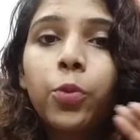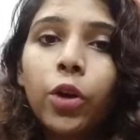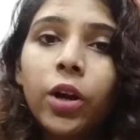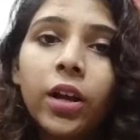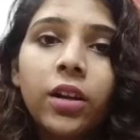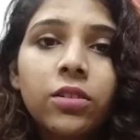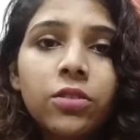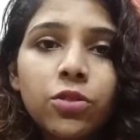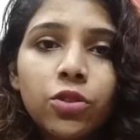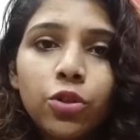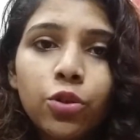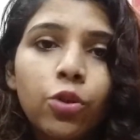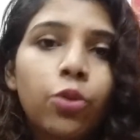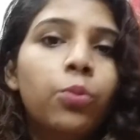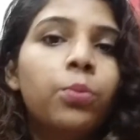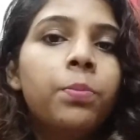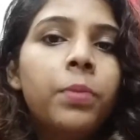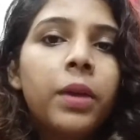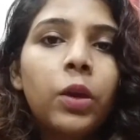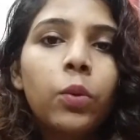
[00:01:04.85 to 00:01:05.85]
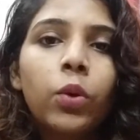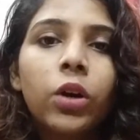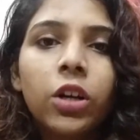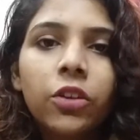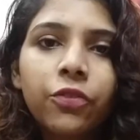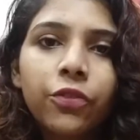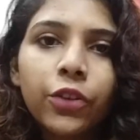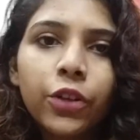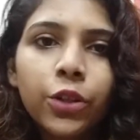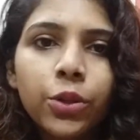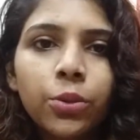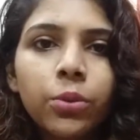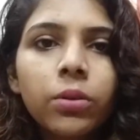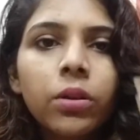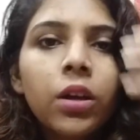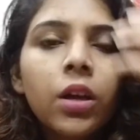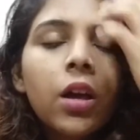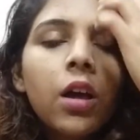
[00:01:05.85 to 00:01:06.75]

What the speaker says: products may work for you.